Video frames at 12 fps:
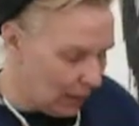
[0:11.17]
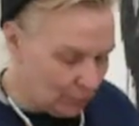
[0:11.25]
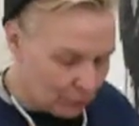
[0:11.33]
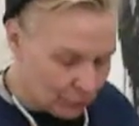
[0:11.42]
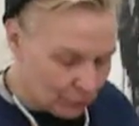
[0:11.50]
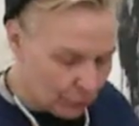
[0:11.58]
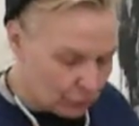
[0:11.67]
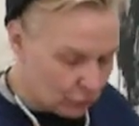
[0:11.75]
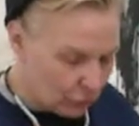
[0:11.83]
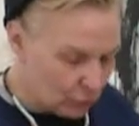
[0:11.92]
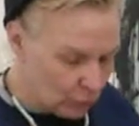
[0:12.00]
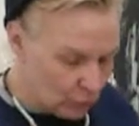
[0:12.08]
I was going
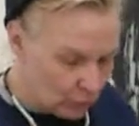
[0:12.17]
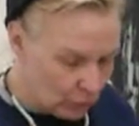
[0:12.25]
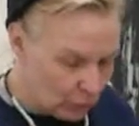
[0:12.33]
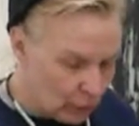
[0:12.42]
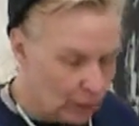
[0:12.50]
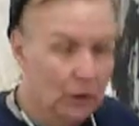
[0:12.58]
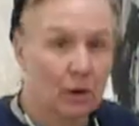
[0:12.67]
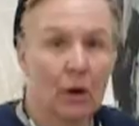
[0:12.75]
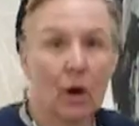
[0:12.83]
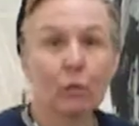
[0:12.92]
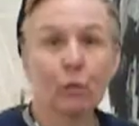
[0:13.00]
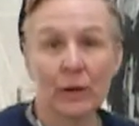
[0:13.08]
to
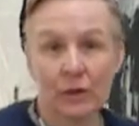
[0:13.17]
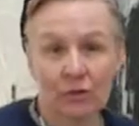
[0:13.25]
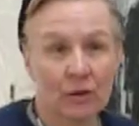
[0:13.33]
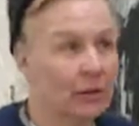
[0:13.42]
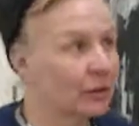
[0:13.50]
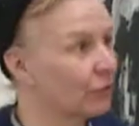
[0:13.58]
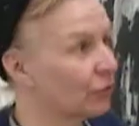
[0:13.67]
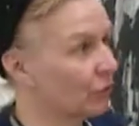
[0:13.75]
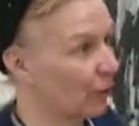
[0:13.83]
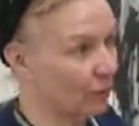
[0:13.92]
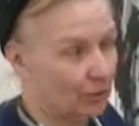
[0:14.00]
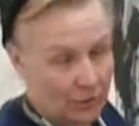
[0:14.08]
originally
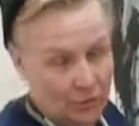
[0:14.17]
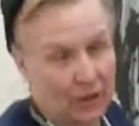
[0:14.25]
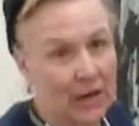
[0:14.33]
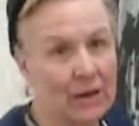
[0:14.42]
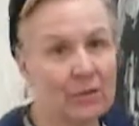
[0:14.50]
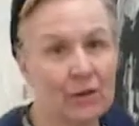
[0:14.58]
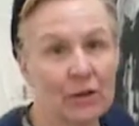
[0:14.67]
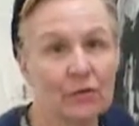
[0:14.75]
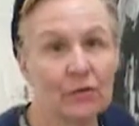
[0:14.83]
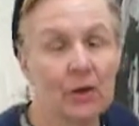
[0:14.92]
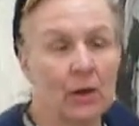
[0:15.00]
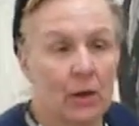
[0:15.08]
start this canvas.